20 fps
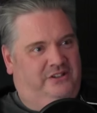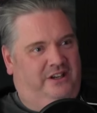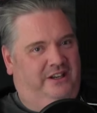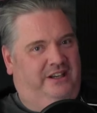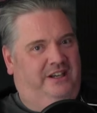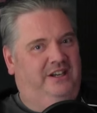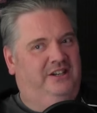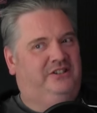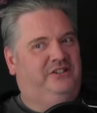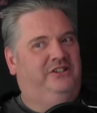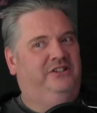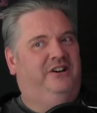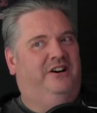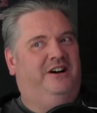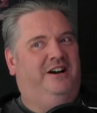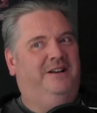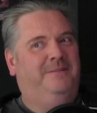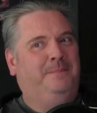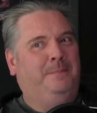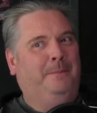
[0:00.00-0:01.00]
Like it's
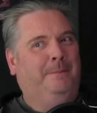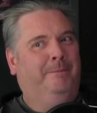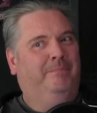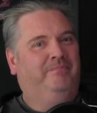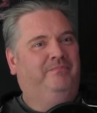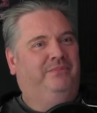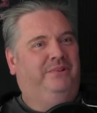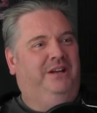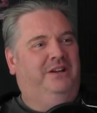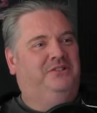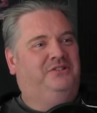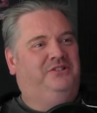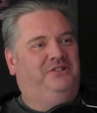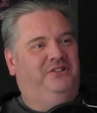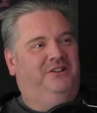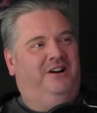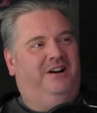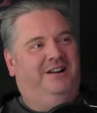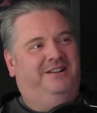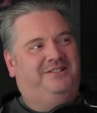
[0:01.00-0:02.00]
not, it's
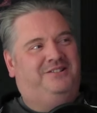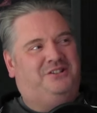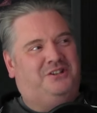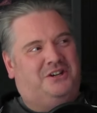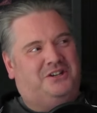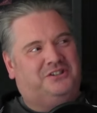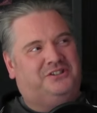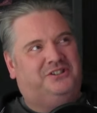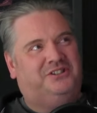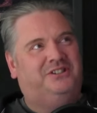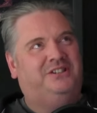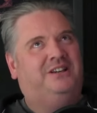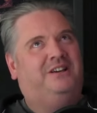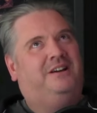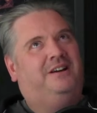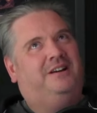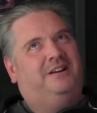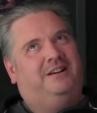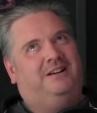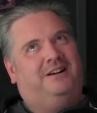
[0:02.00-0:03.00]
not just.
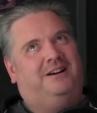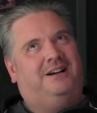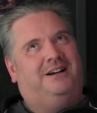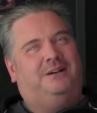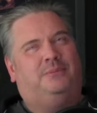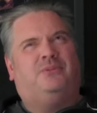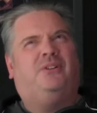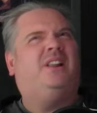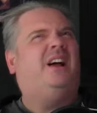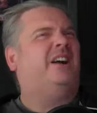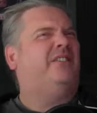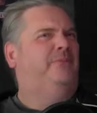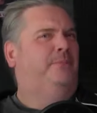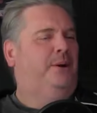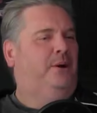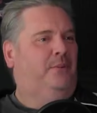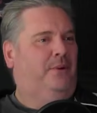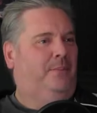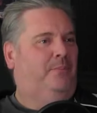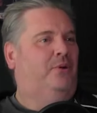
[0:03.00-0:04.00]
Uh, for lack of a
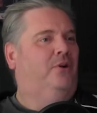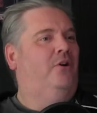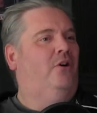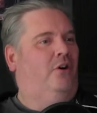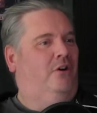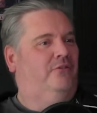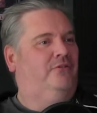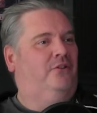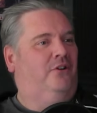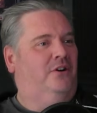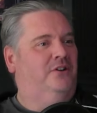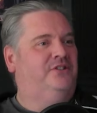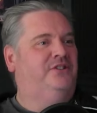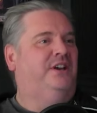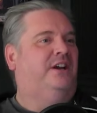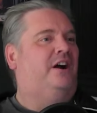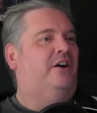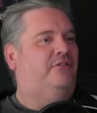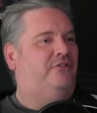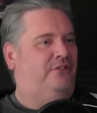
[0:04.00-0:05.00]
better way to put it, art for art's
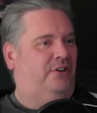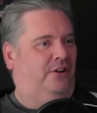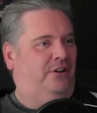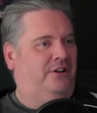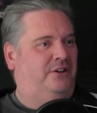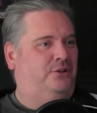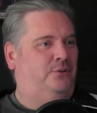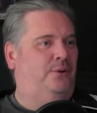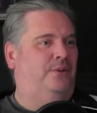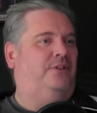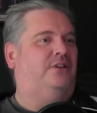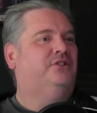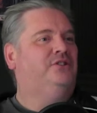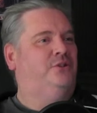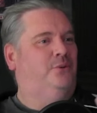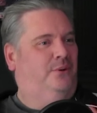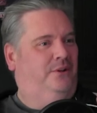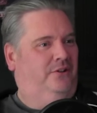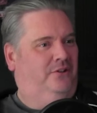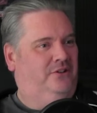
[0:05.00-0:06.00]
sake. I felt like doing this,
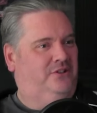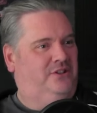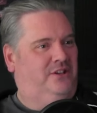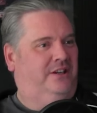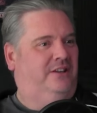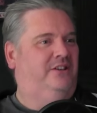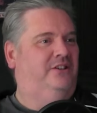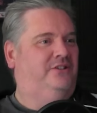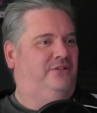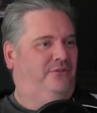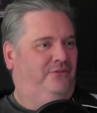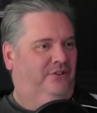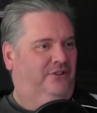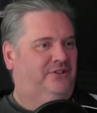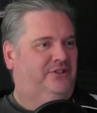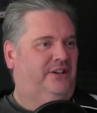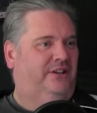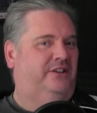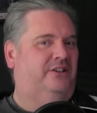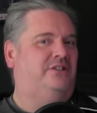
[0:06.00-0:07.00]
so it looks like this, it
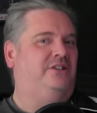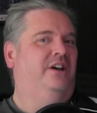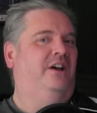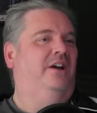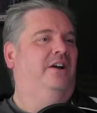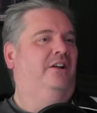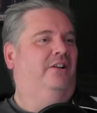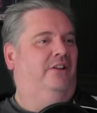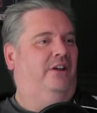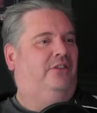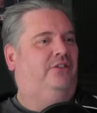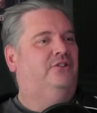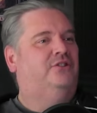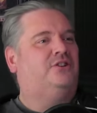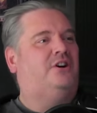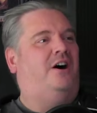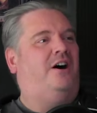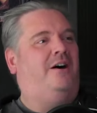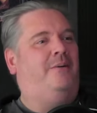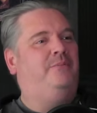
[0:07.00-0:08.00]
feels like this. Like there's
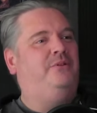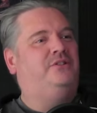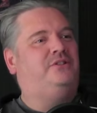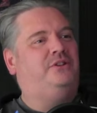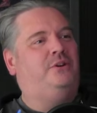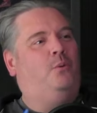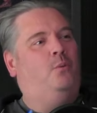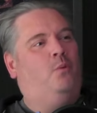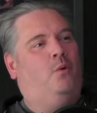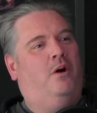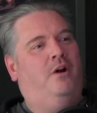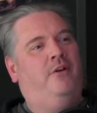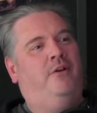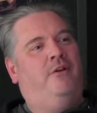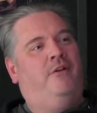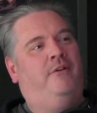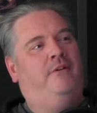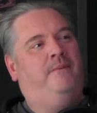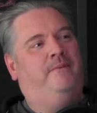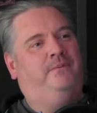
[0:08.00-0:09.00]
obviously
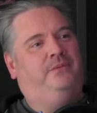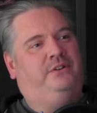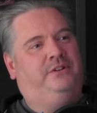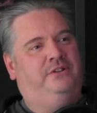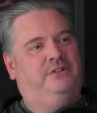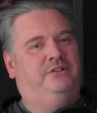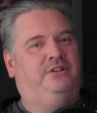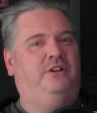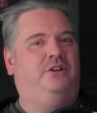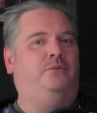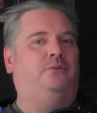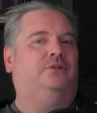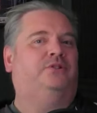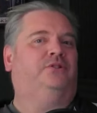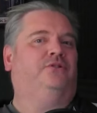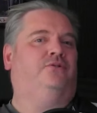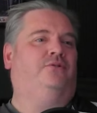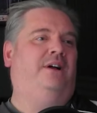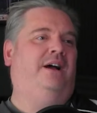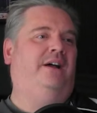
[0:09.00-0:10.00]
one continuous
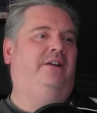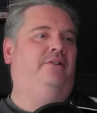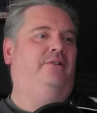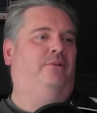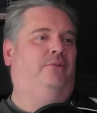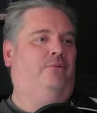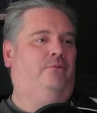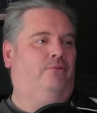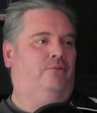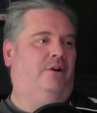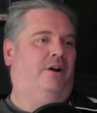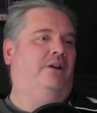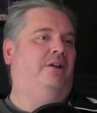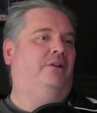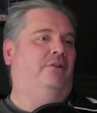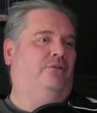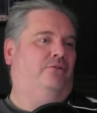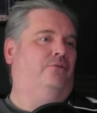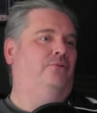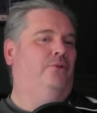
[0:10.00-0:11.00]
thread
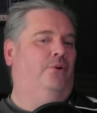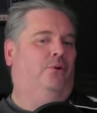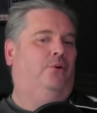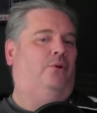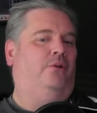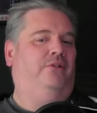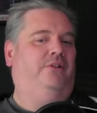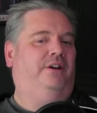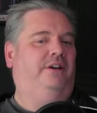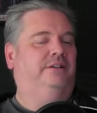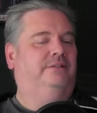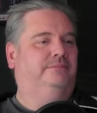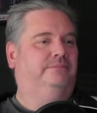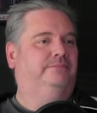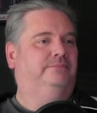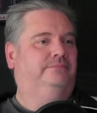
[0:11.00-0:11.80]
running through the whole thing.